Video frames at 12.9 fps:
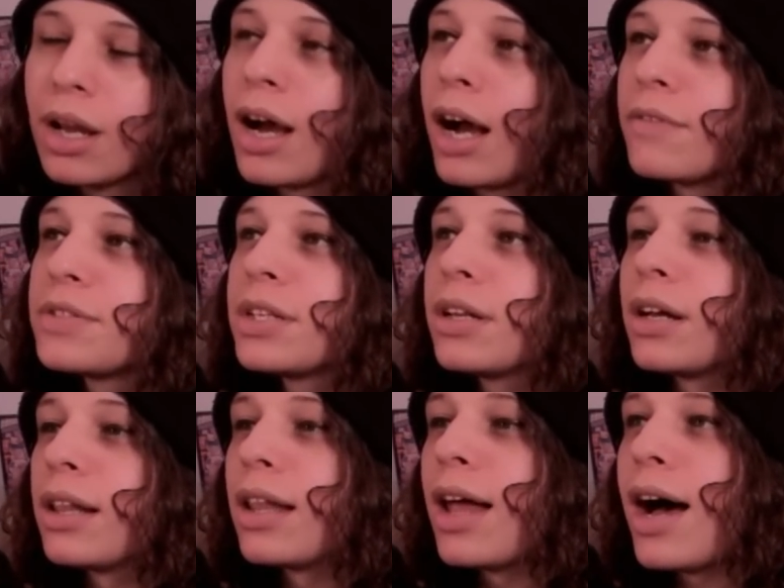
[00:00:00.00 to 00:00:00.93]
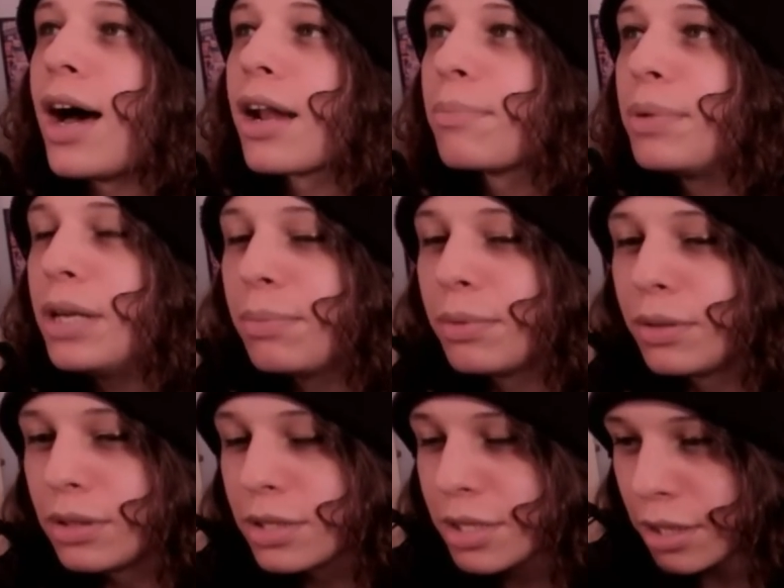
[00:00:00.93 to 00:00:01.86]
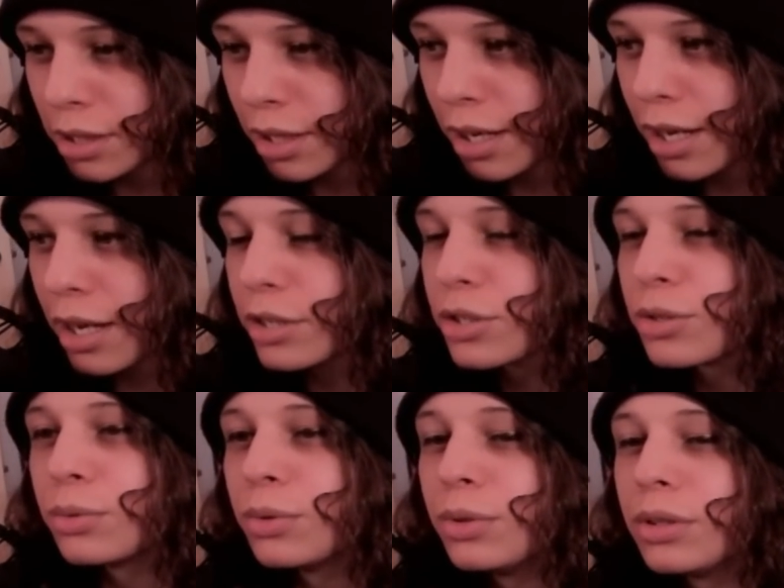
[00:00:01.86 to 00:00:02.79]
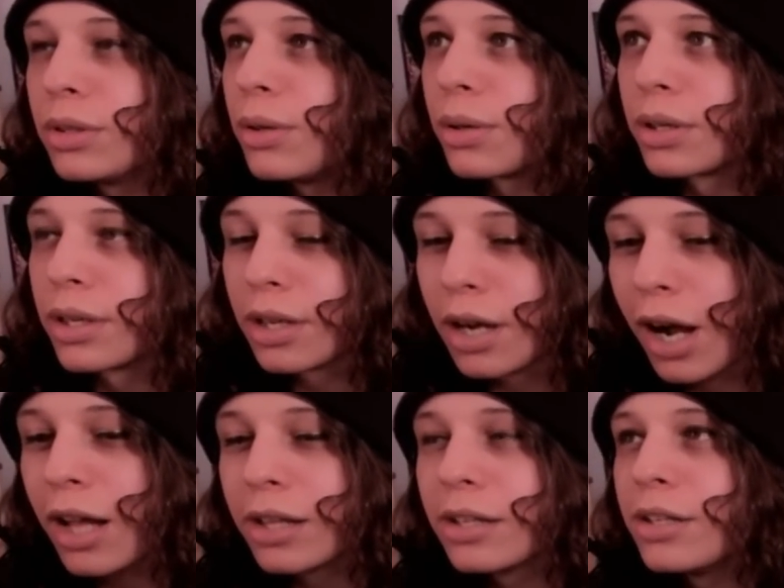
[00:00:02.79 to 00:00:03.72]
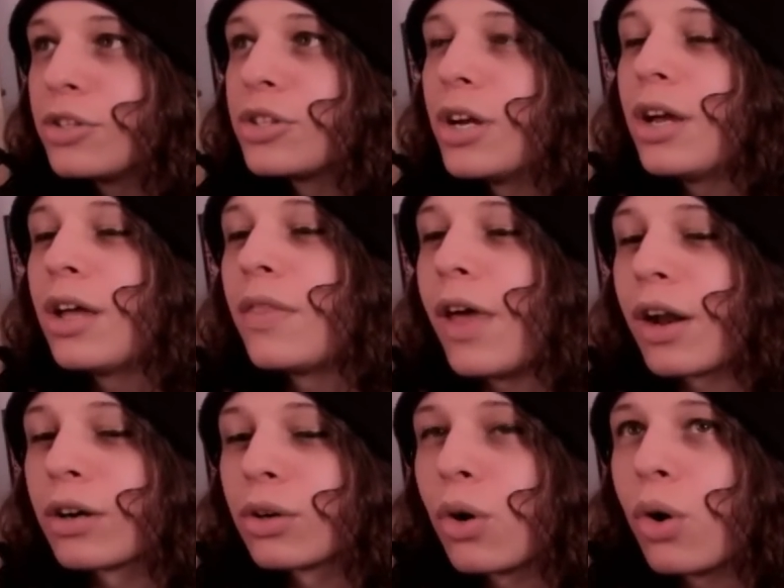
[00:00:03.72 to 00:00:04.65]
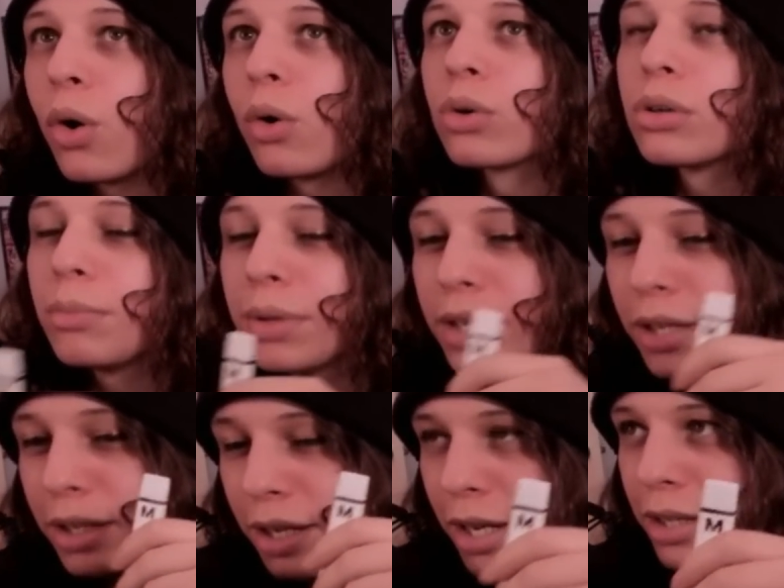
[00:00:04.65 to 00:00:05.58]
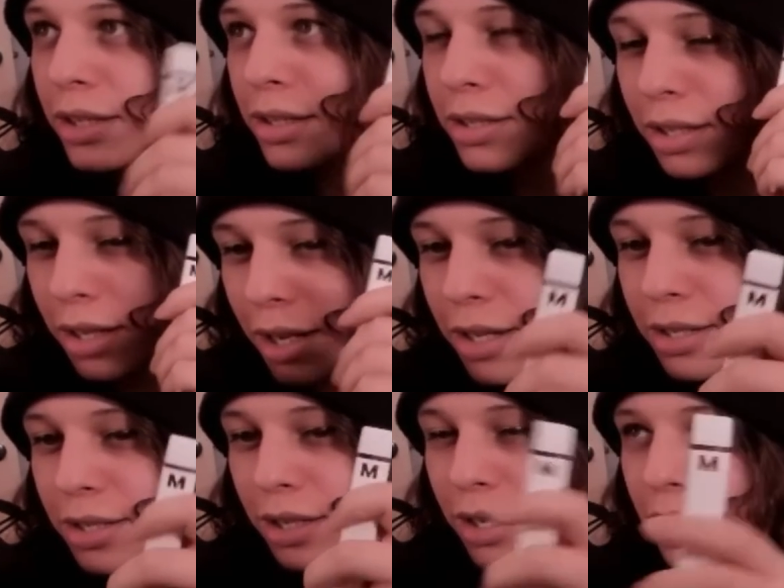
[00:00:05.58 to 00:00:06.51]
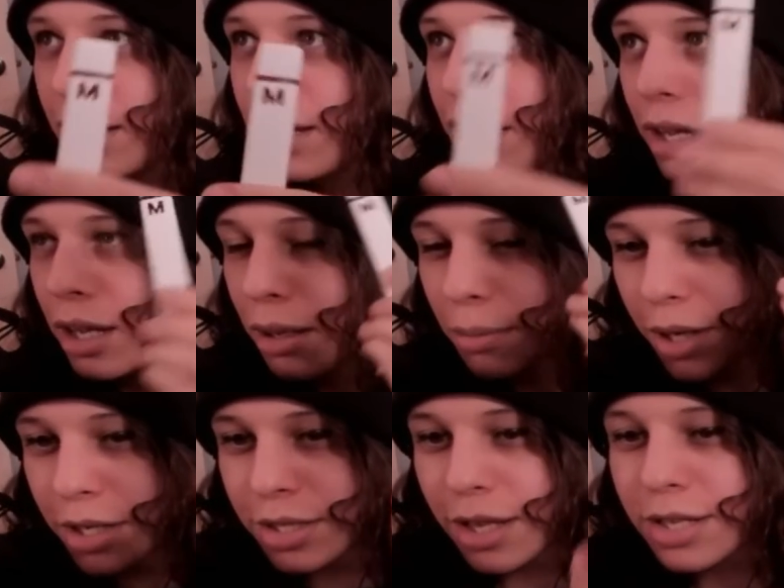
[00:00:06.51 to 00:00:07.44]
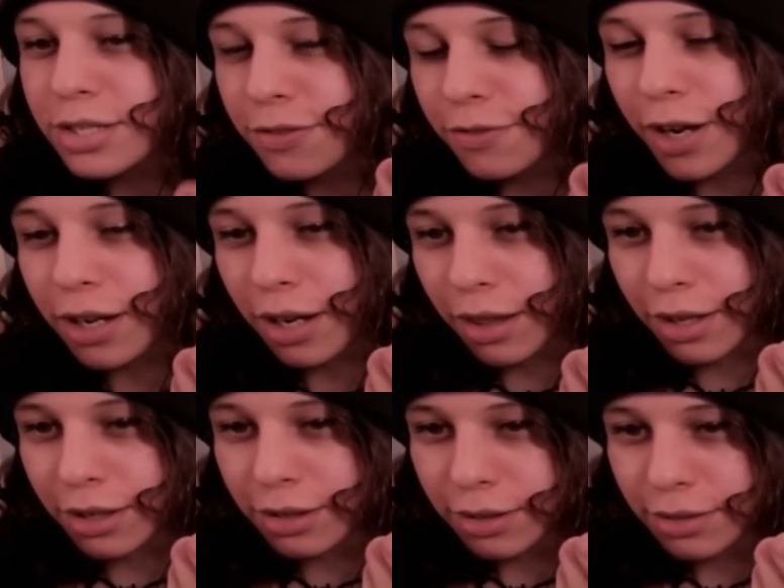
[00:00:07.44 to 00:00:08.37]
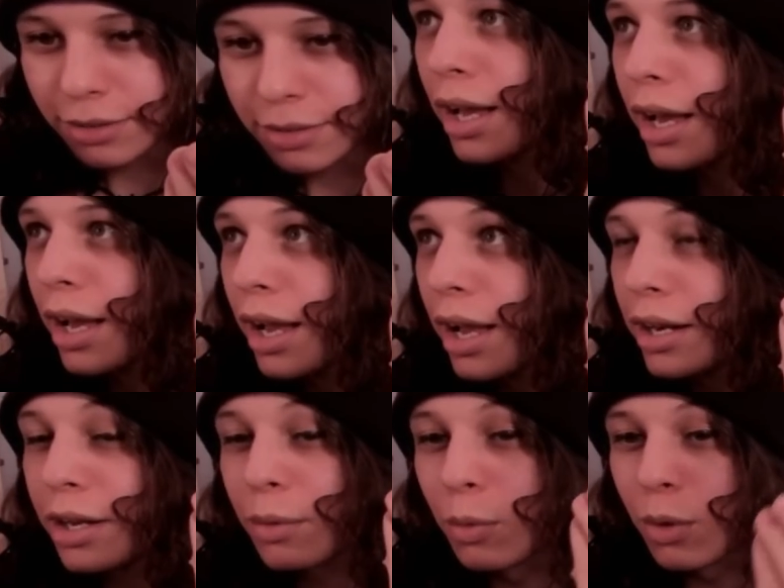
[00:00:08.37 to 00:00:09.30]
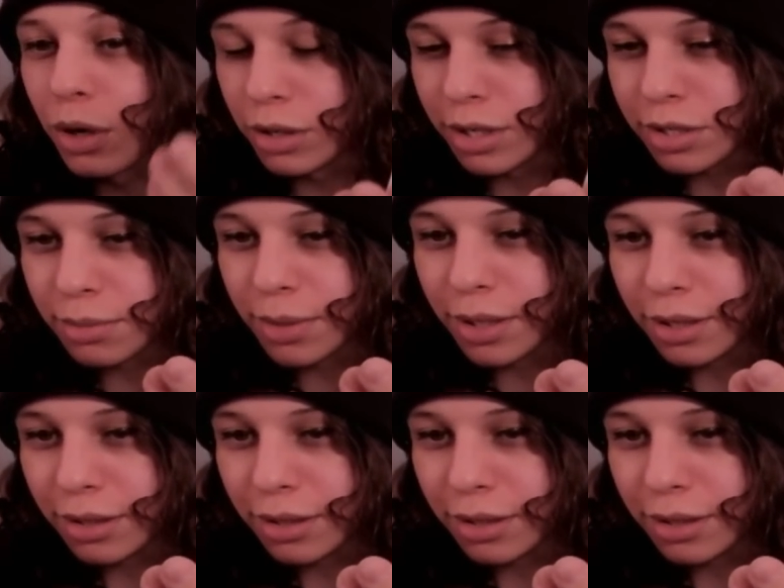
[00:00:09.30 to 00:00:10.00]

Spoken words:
I've seen a lot of people still in high school or in college that are horribly addicted to nicotine because of this fucking thing. And it worries me.